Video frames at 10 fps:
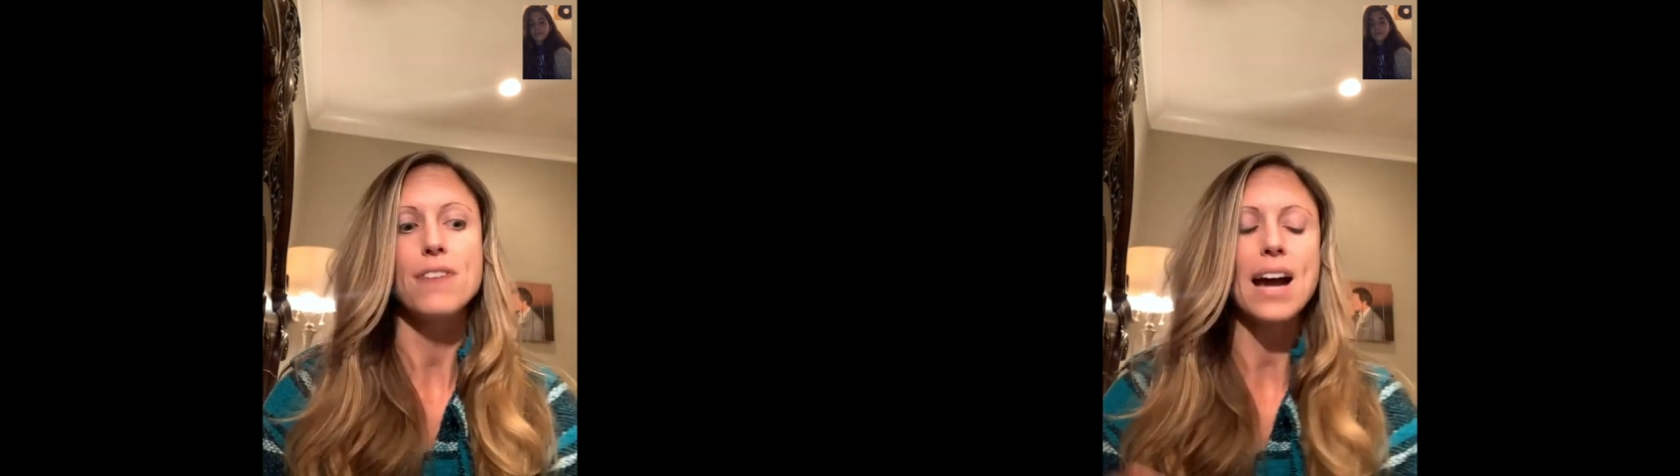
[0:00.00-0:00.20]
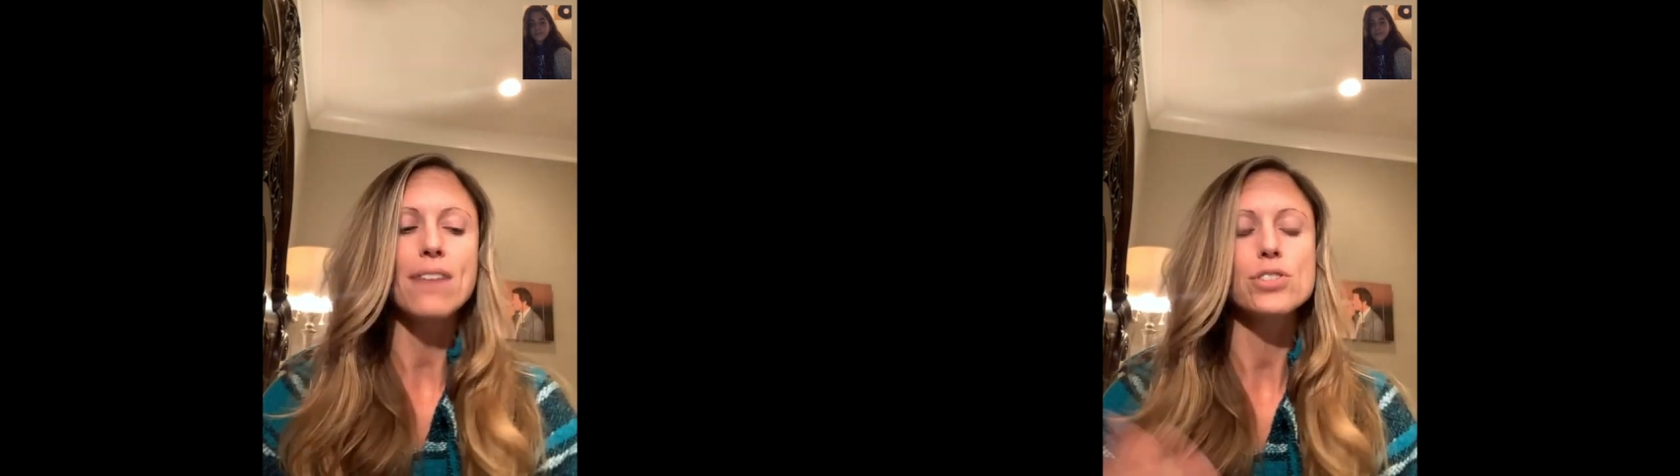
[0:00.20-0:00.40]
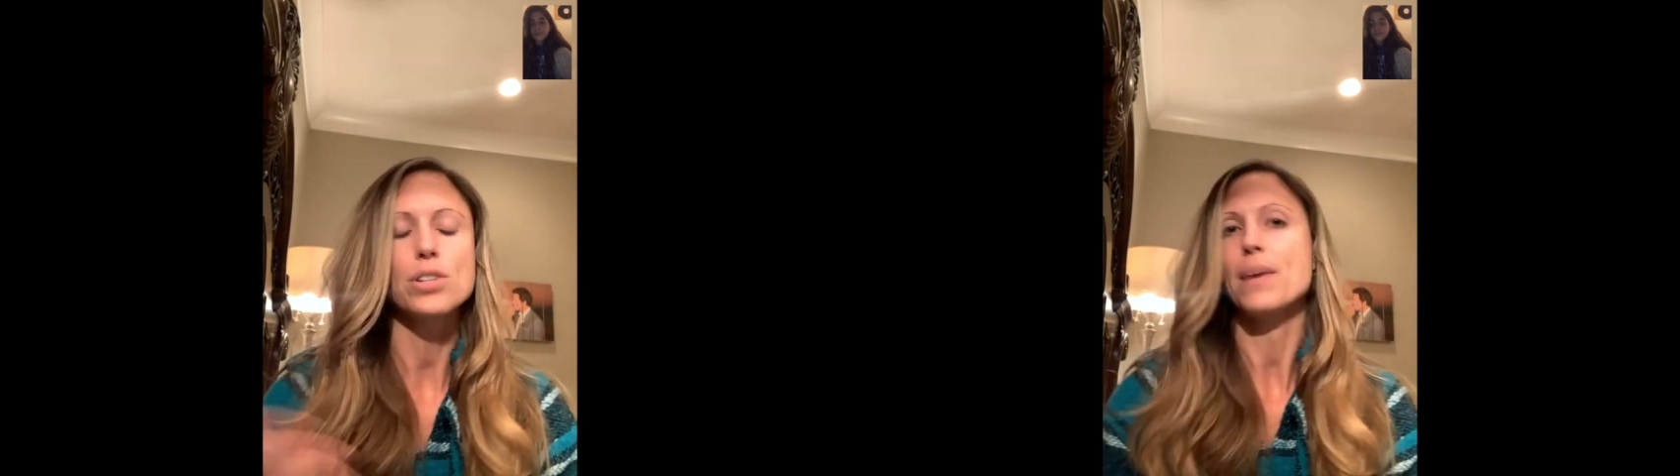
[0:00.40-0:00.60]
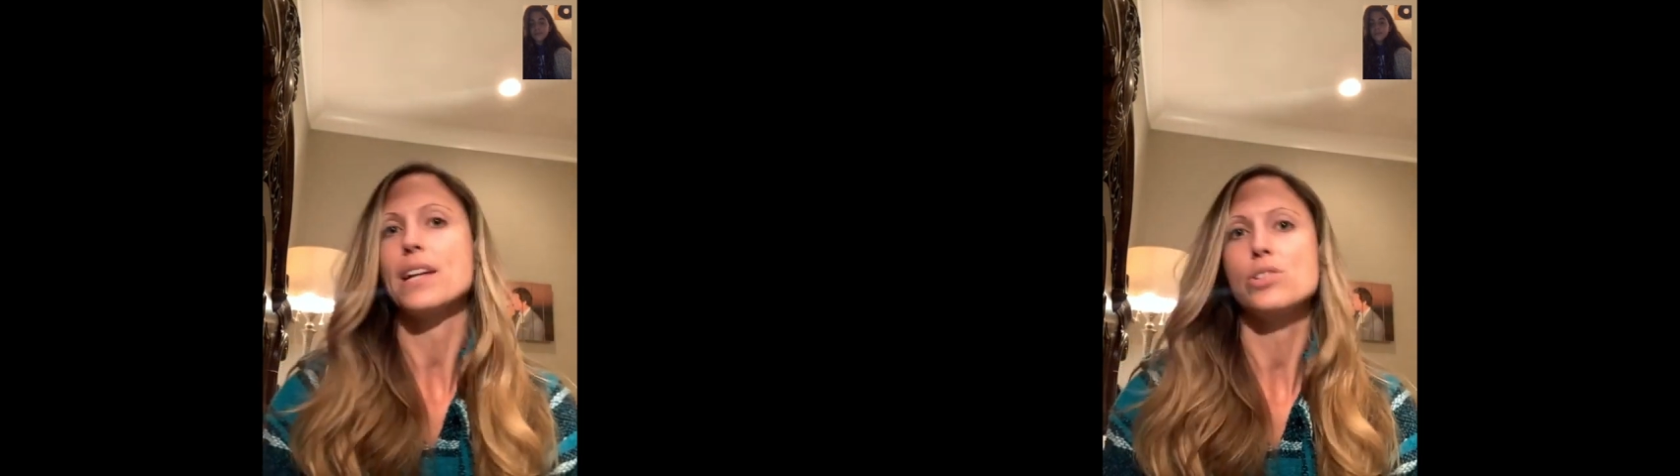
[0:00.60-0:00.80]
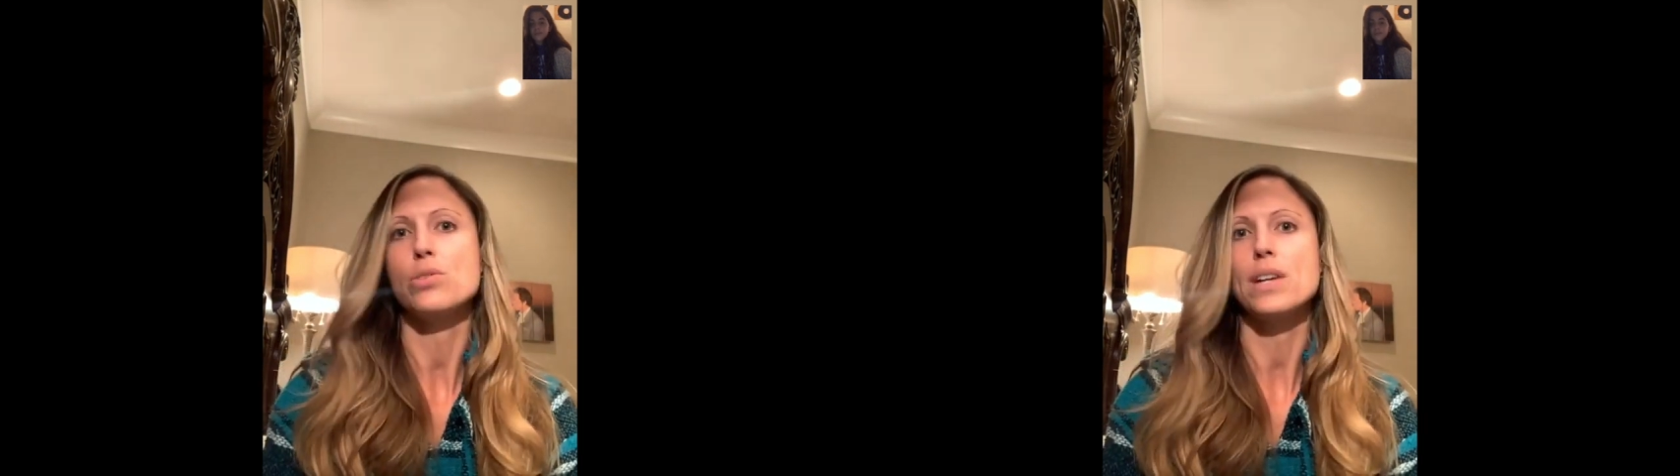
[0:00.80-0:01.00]
after my
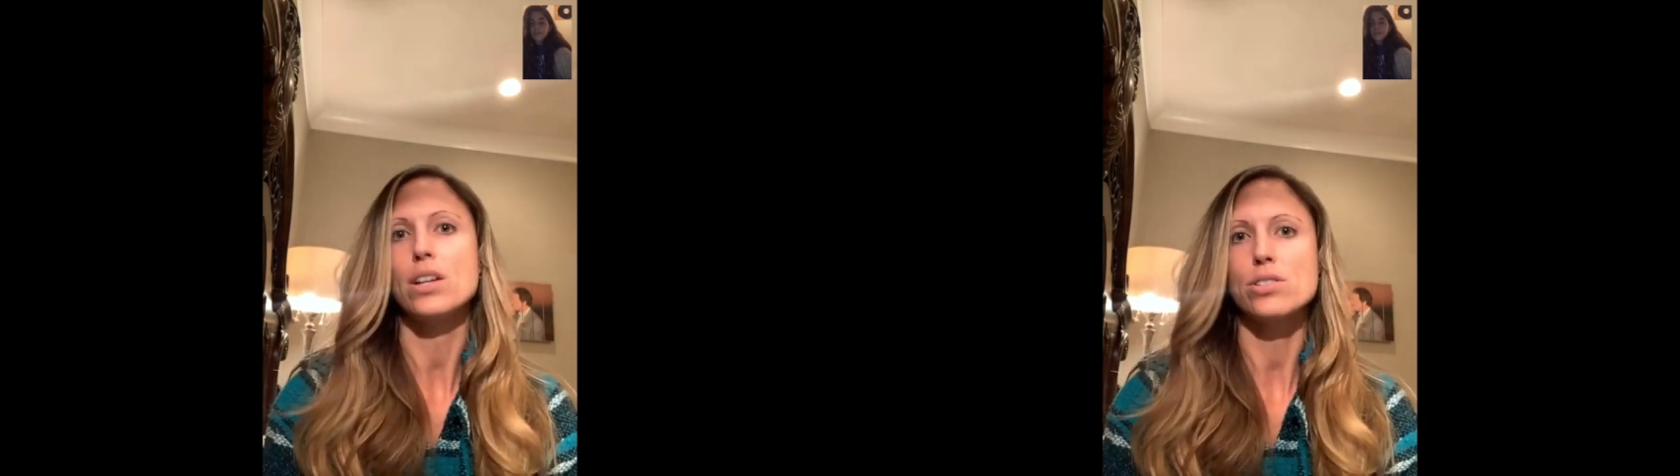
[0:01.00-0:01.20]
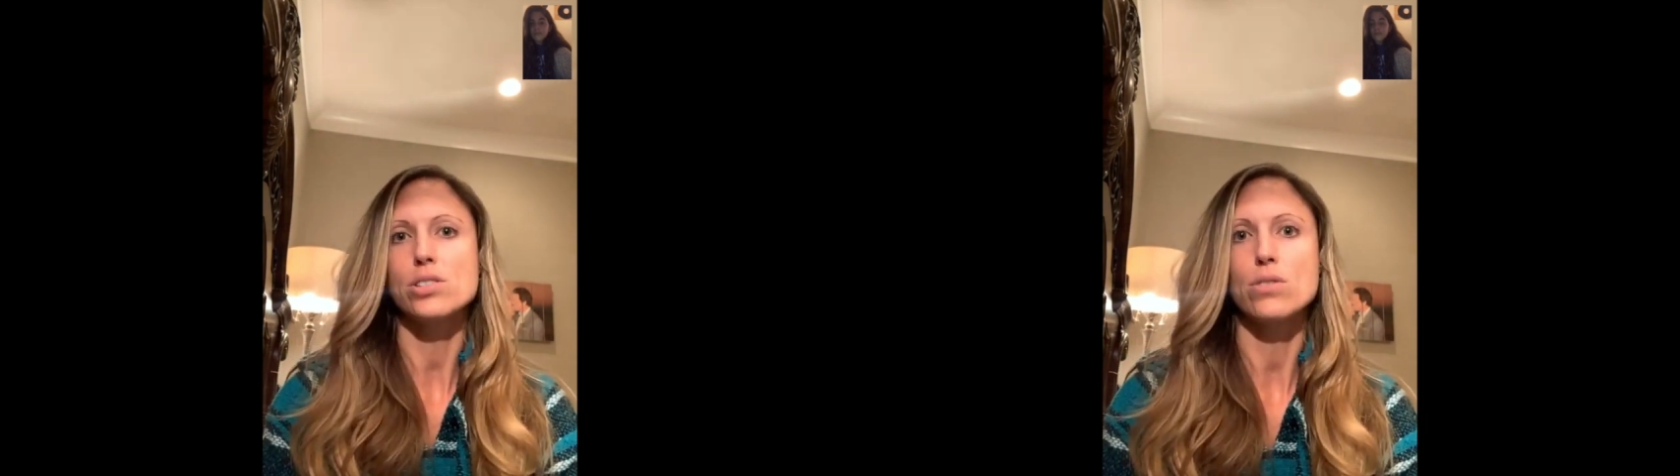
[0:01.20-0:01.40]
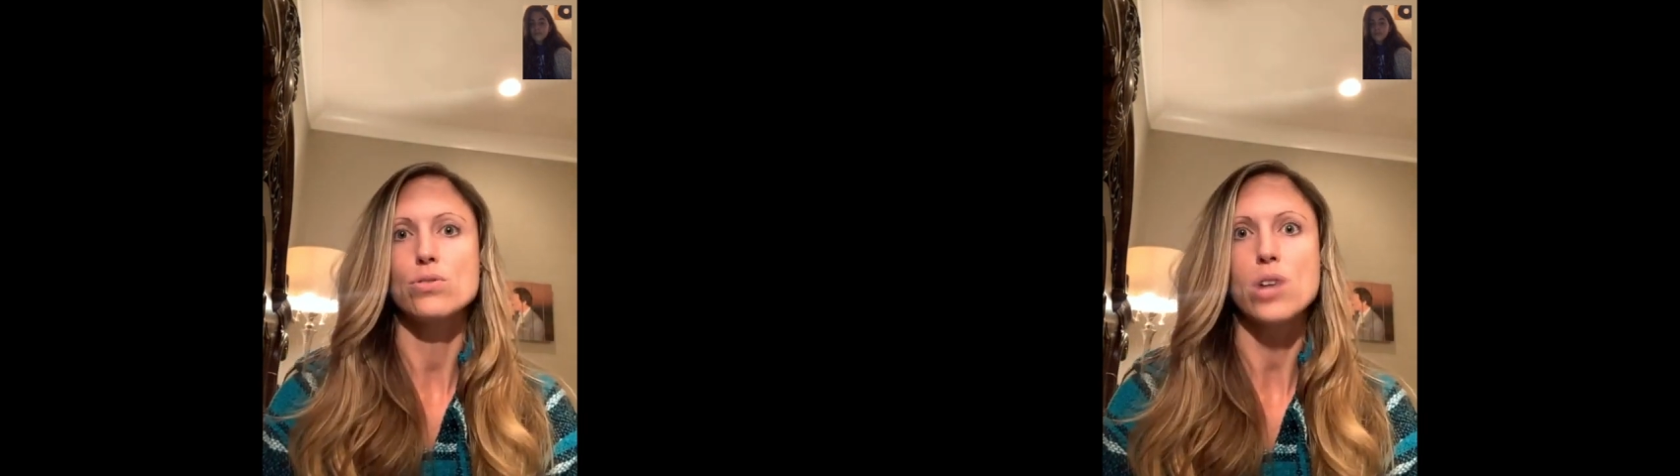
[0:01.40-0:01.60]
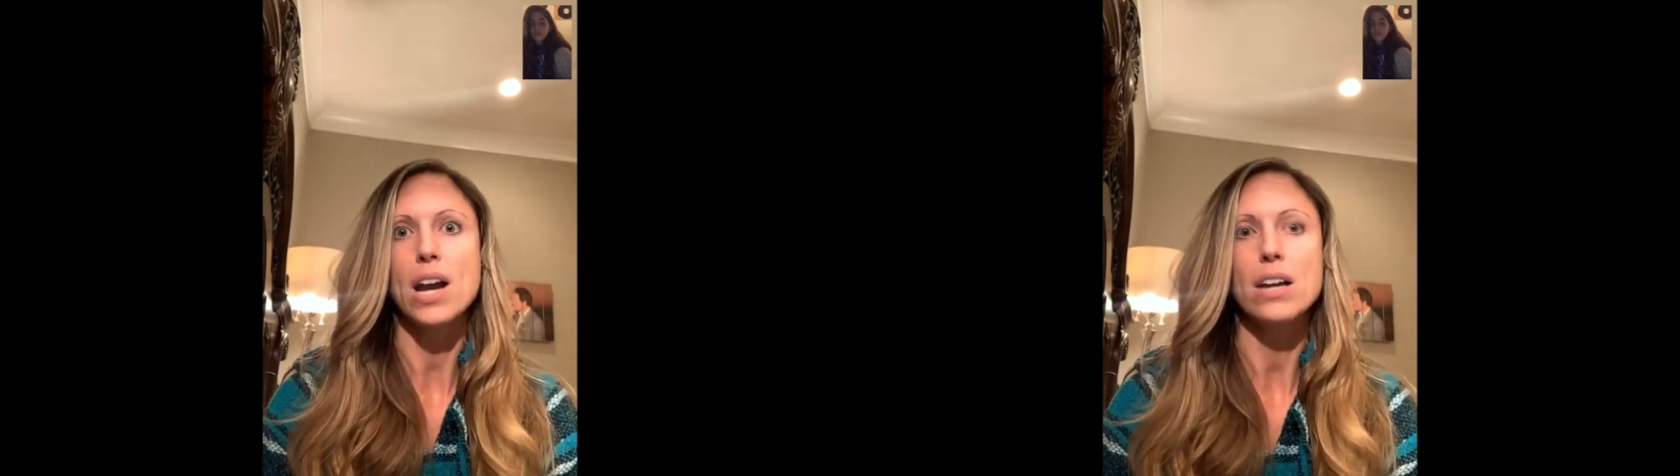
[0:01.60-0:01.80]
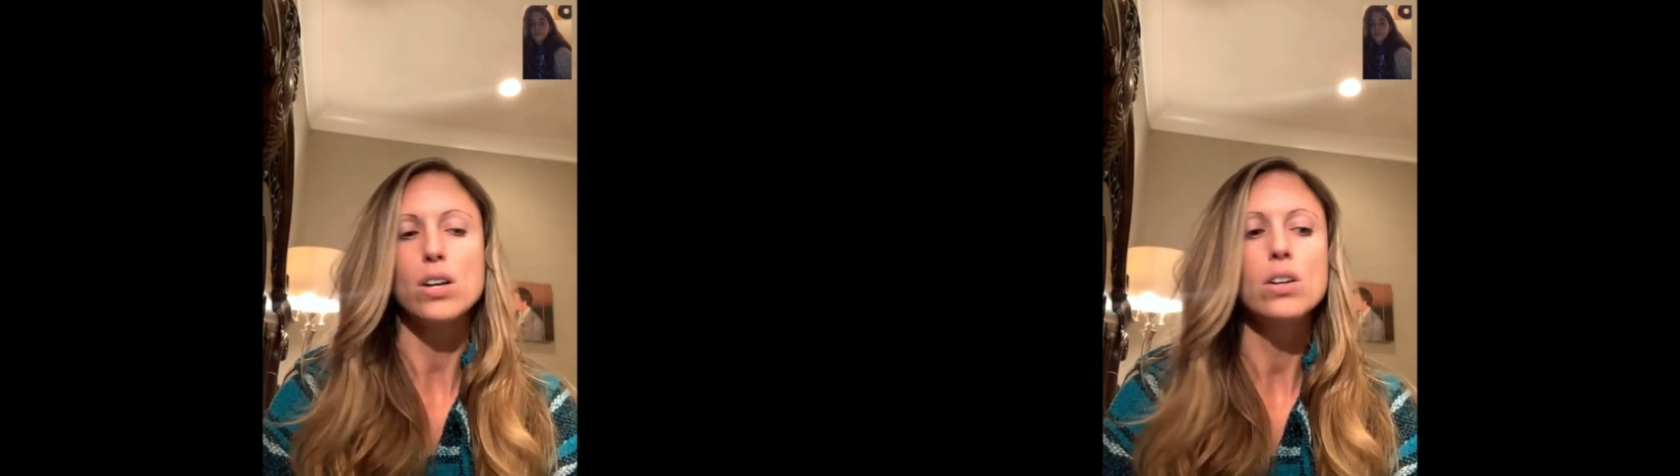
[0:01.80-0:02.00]
2 week or so
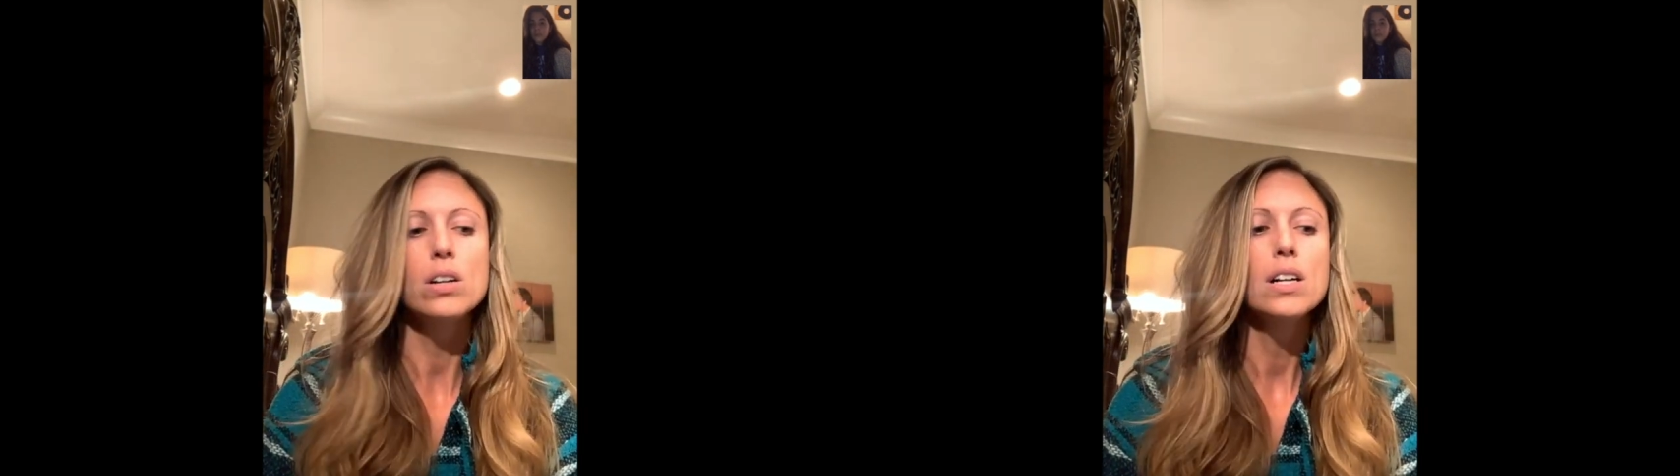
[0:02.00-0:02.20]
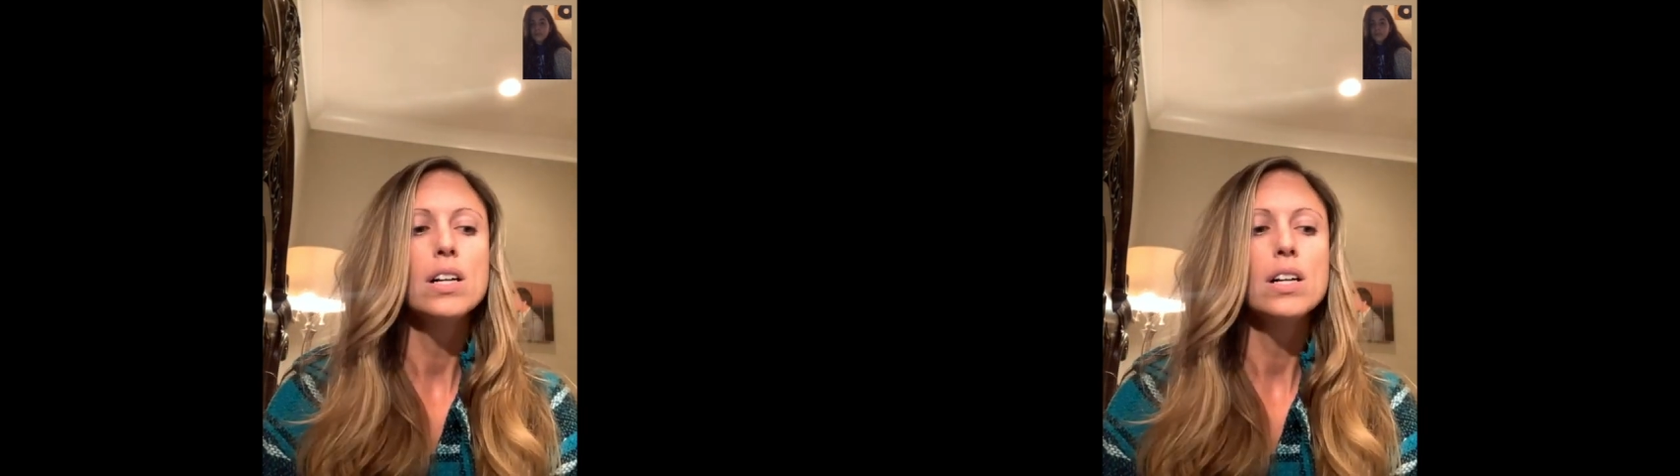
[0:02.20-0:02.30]
trial